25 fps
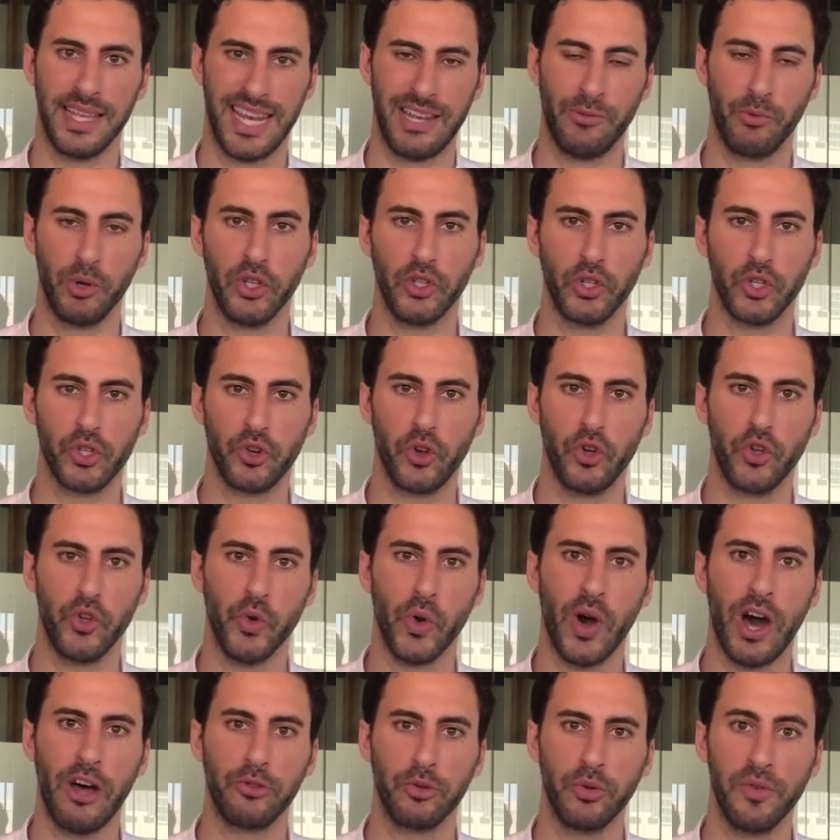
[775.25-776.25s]
And we will show
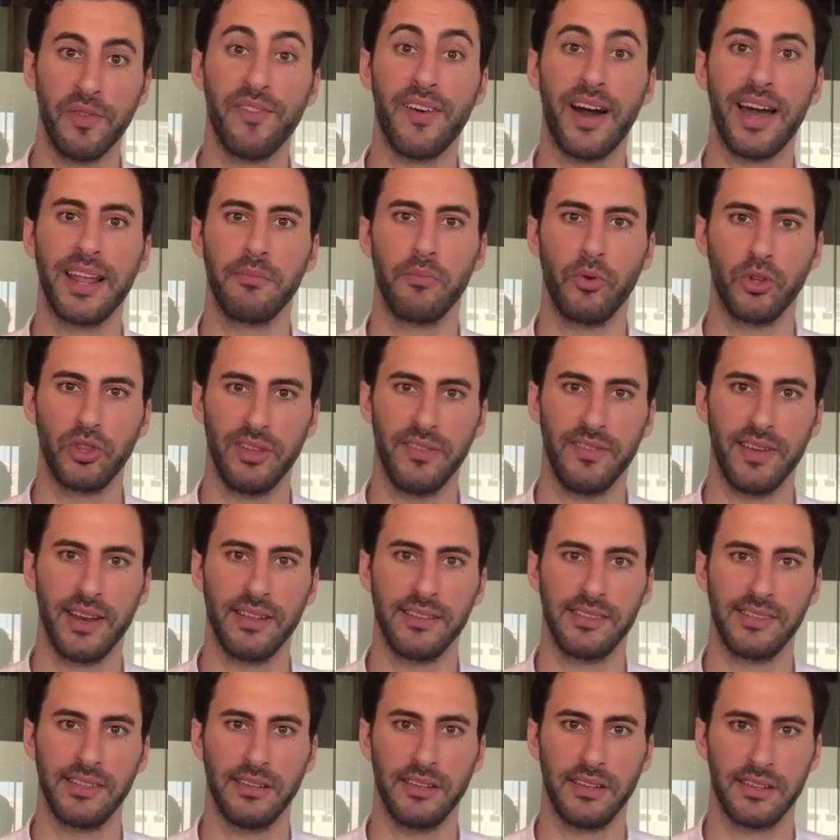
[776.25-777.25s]
you how to find
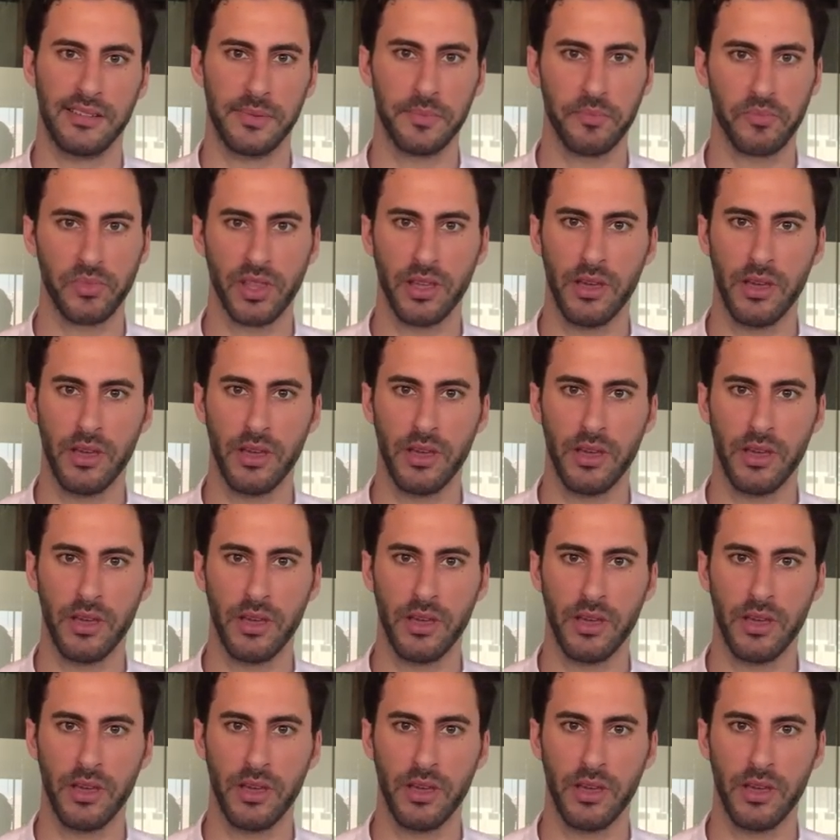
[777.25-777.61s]
motivated sellers.